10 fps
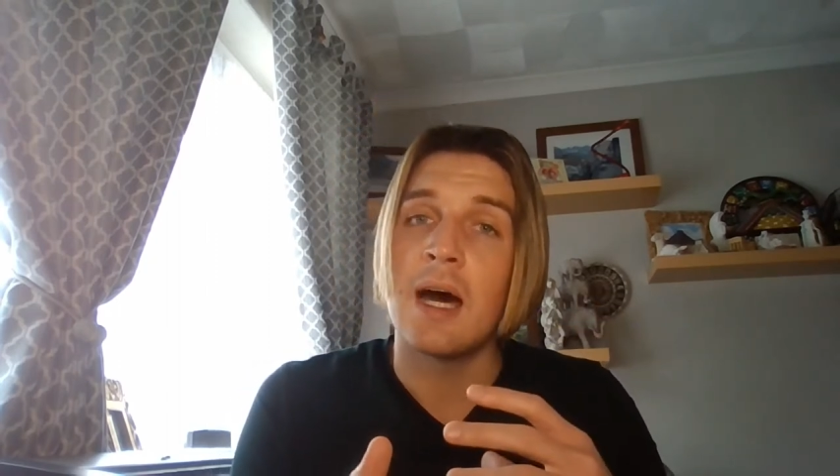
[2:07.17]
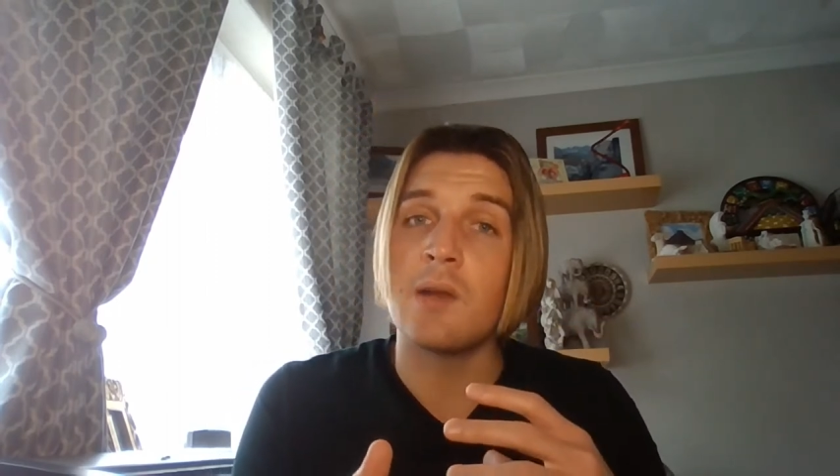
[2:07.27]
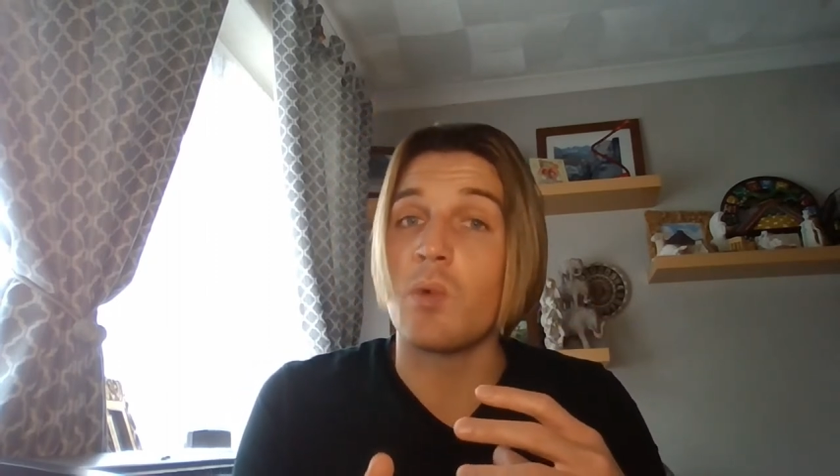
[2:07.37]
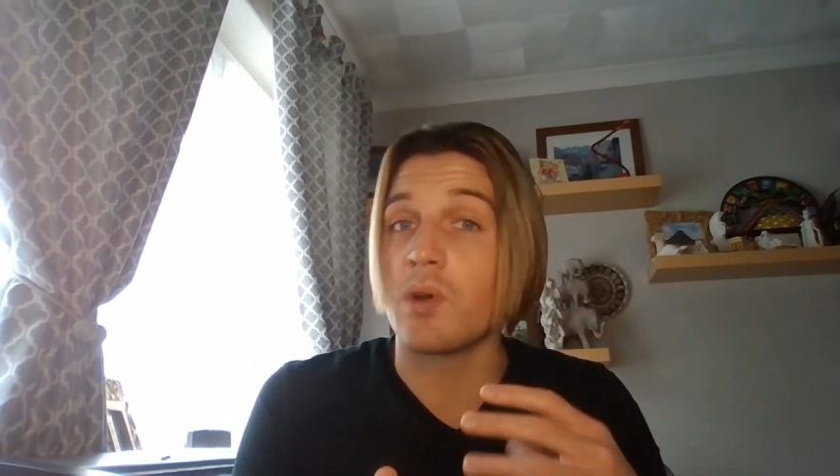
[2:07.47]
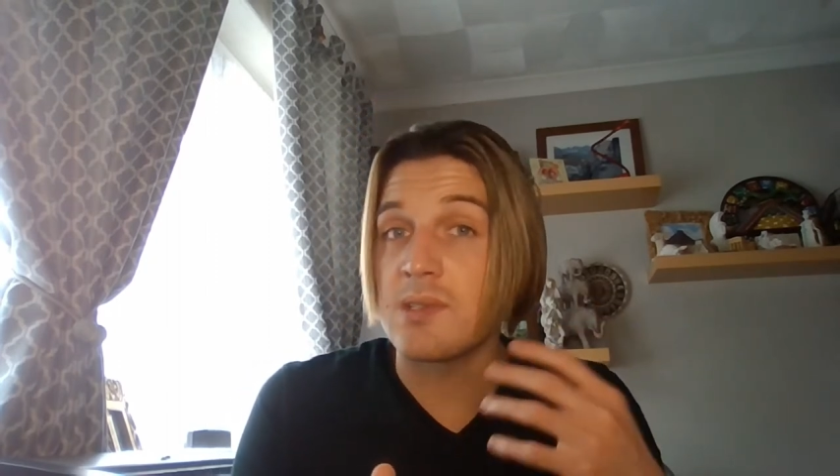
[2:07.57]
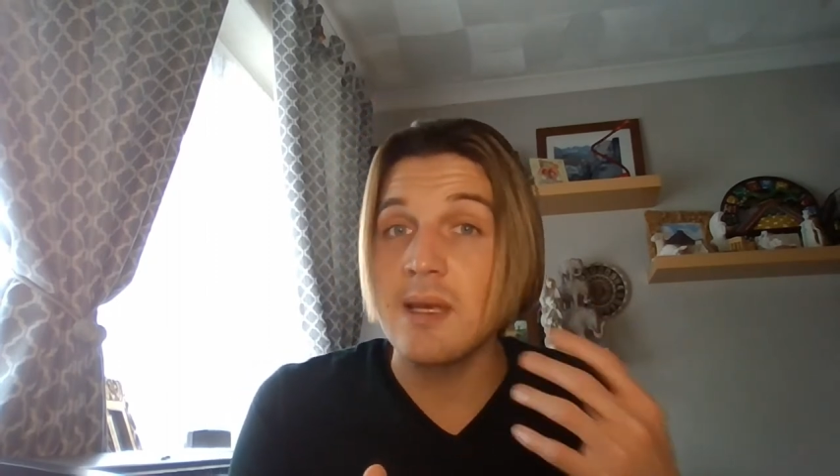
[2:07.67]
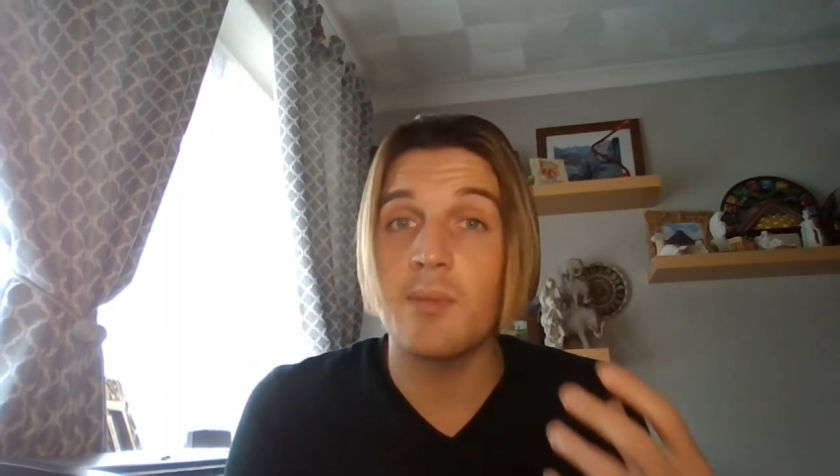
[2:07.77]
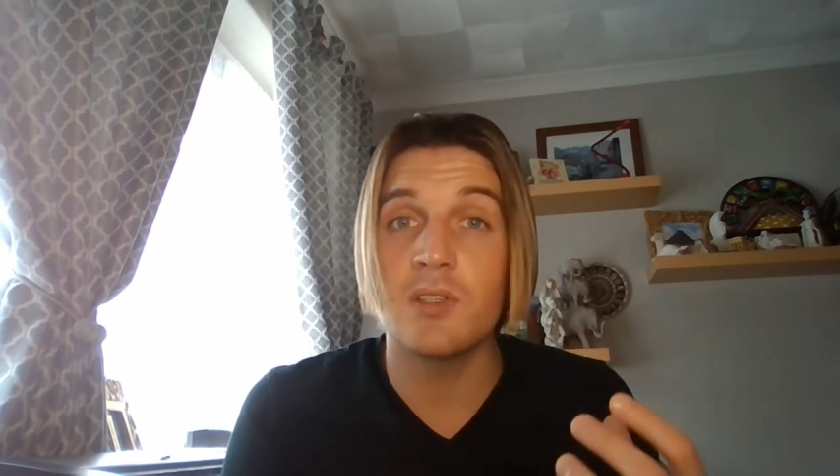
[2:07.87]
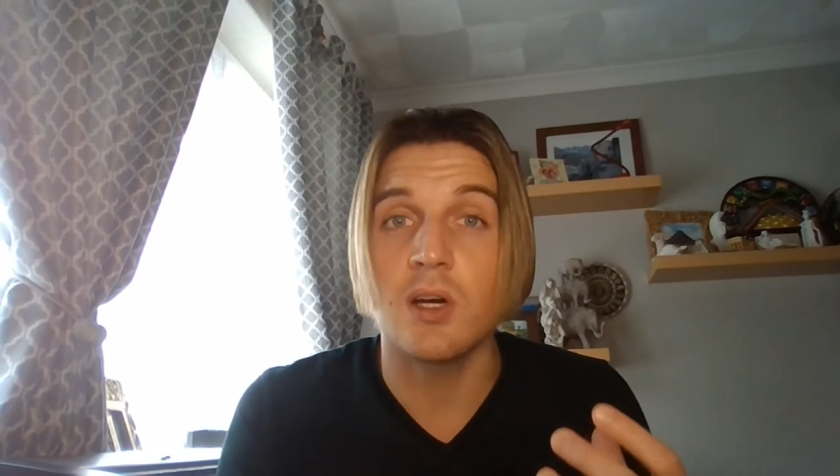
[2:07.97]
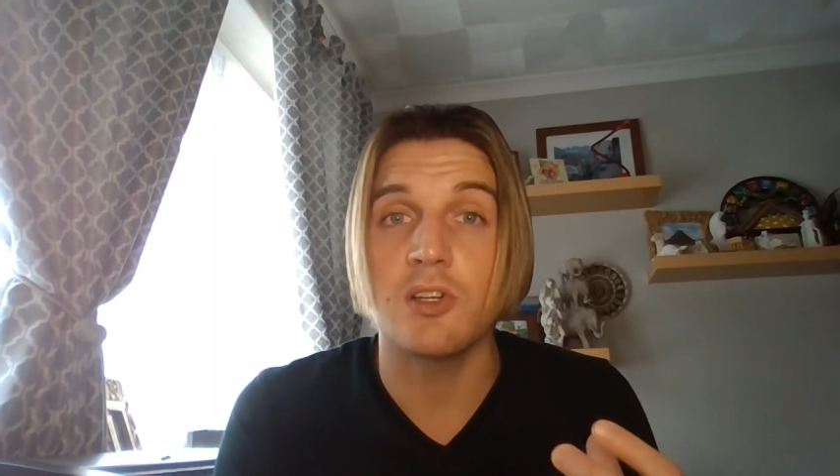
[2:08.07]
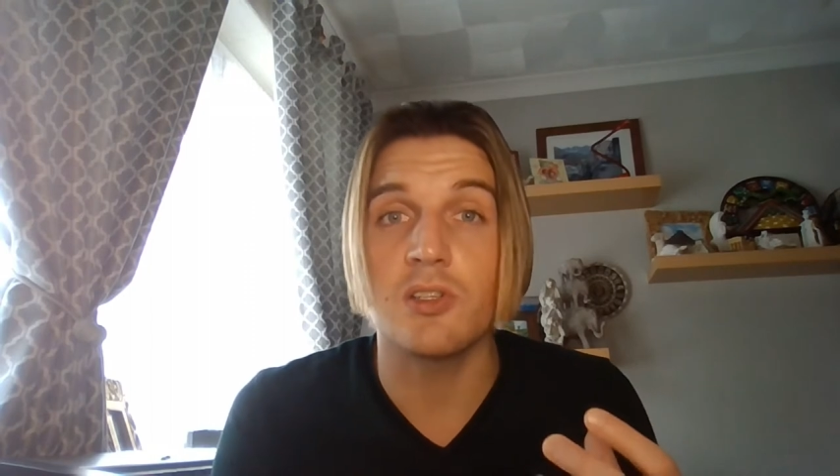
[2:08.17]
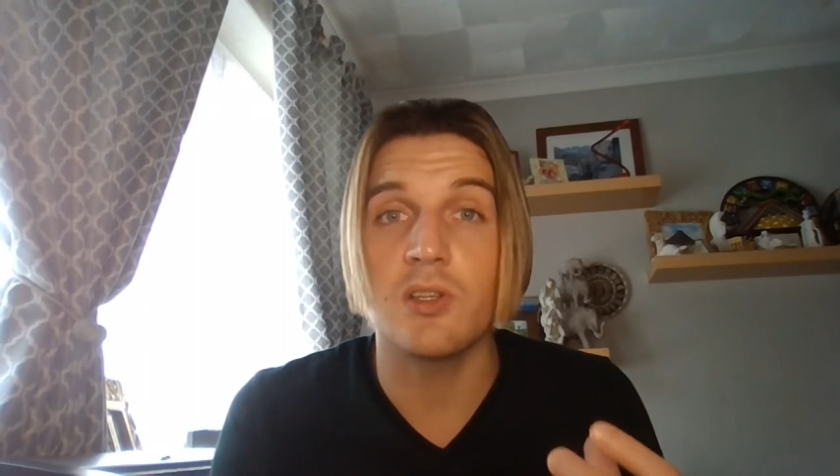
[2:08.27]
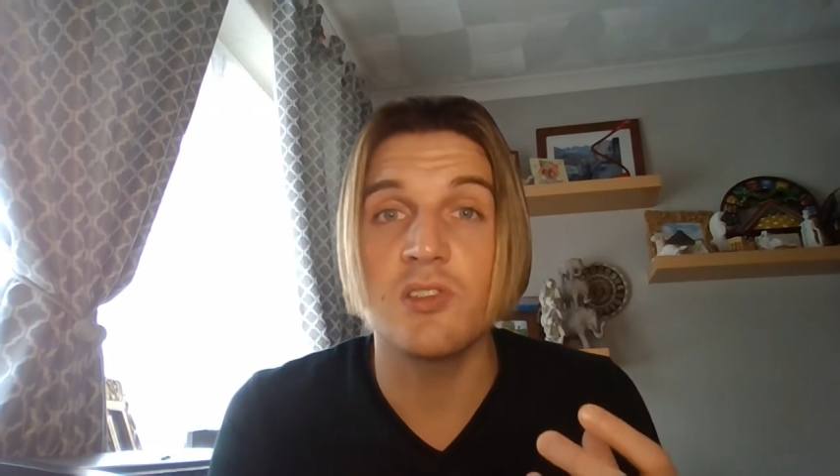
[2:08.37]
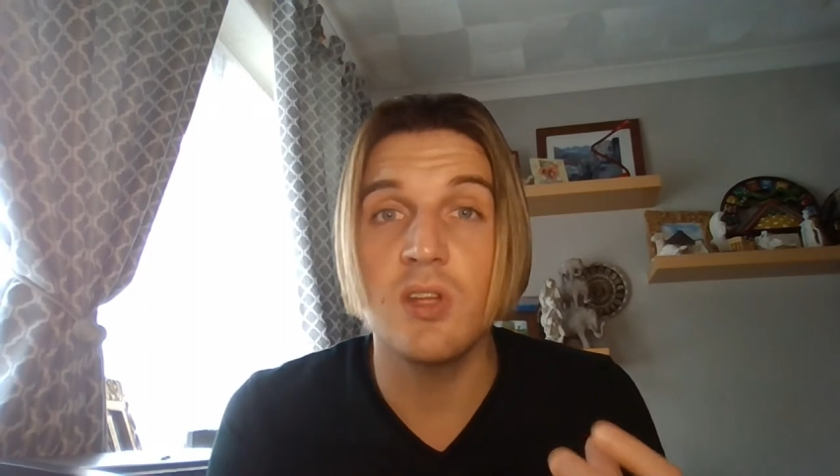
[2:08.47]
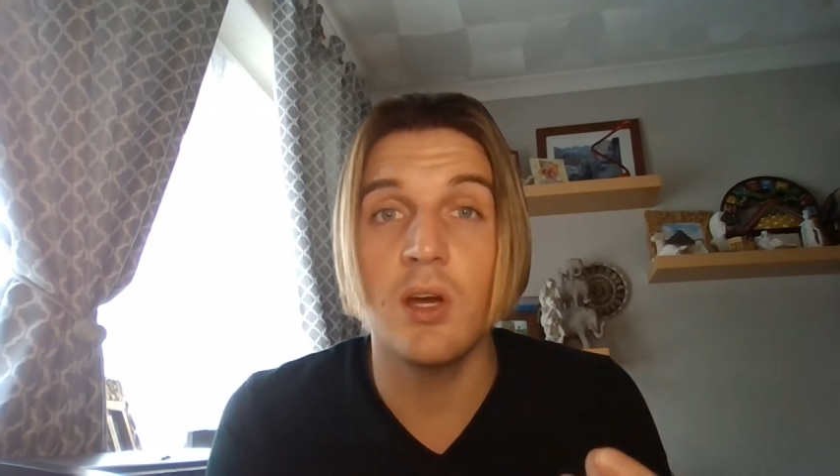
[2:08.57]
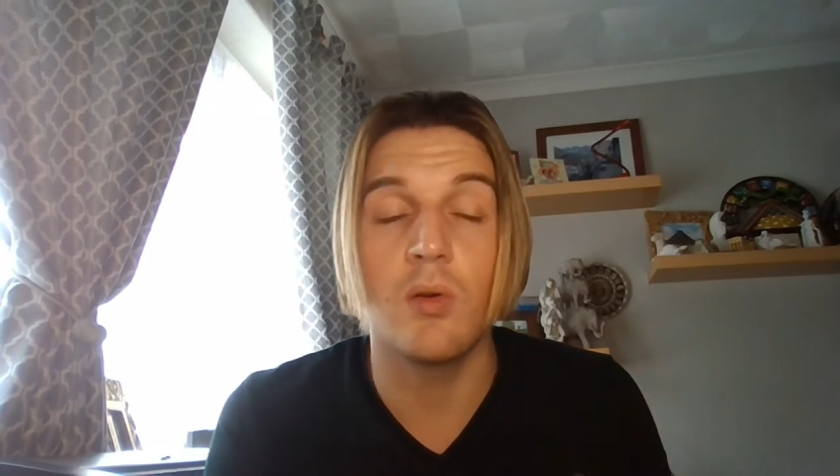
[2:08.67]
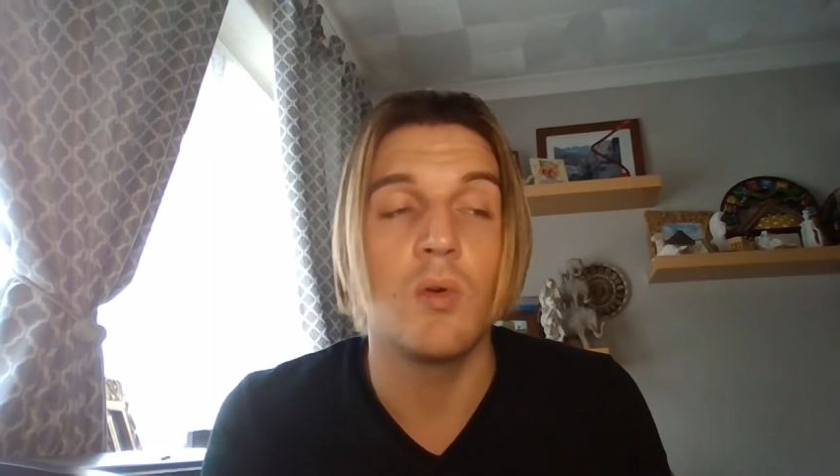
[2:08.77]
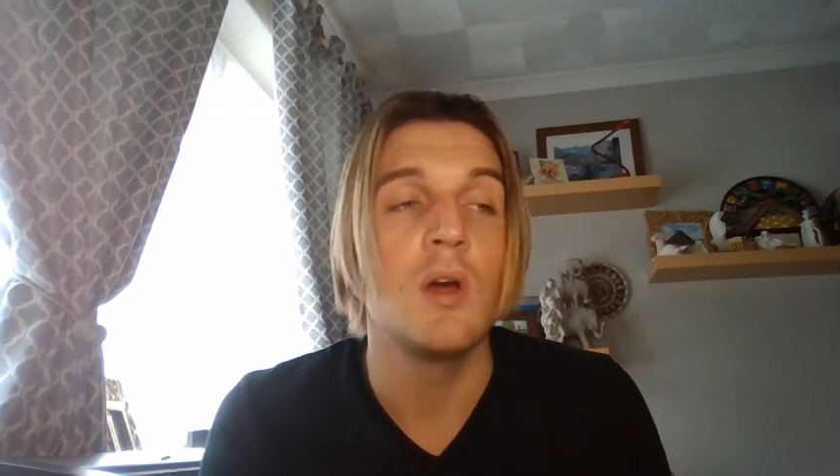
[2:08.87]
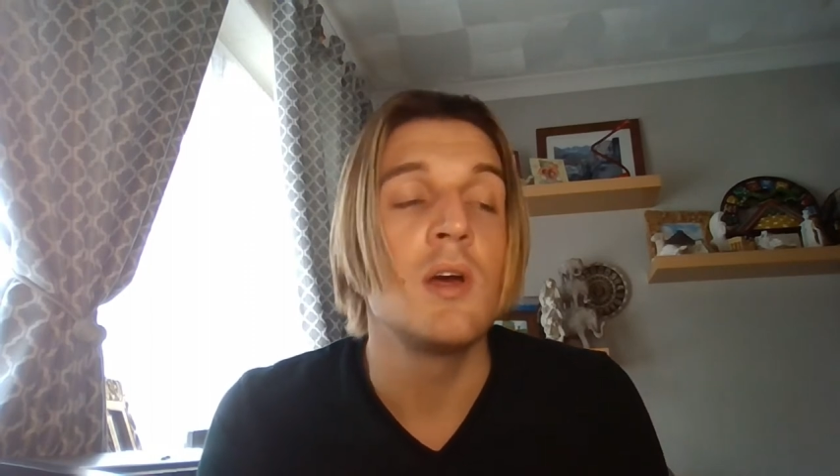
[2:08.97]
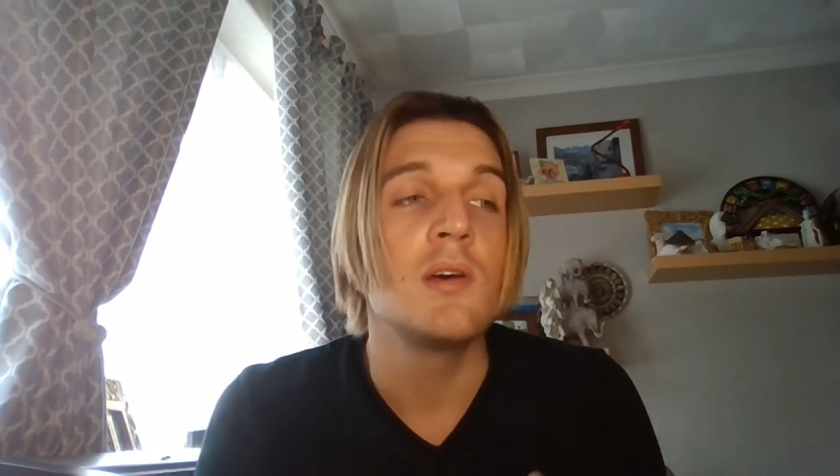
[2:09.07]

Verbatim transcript: I didn't want to sabotage the style.